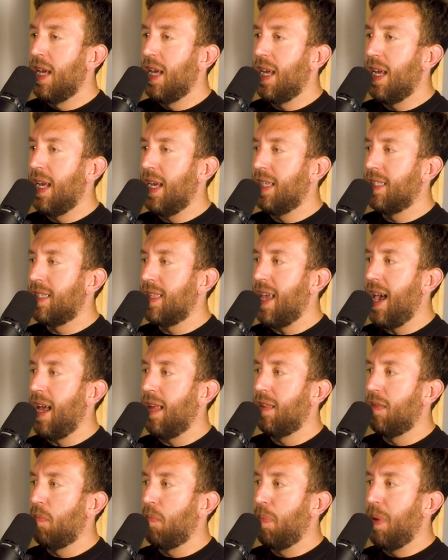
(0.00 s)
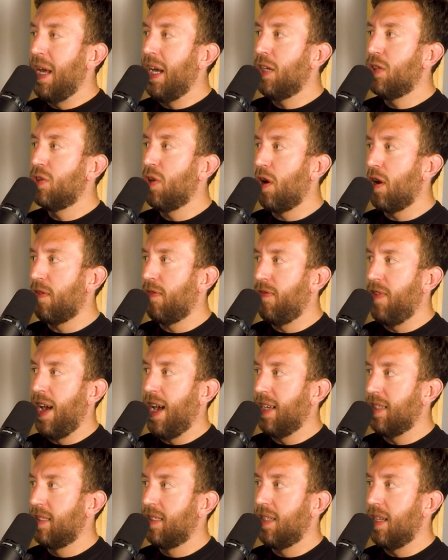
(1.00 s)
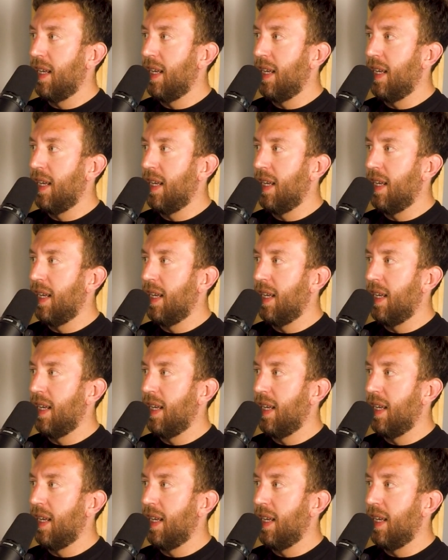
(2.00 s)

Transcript: is that Pixar Fest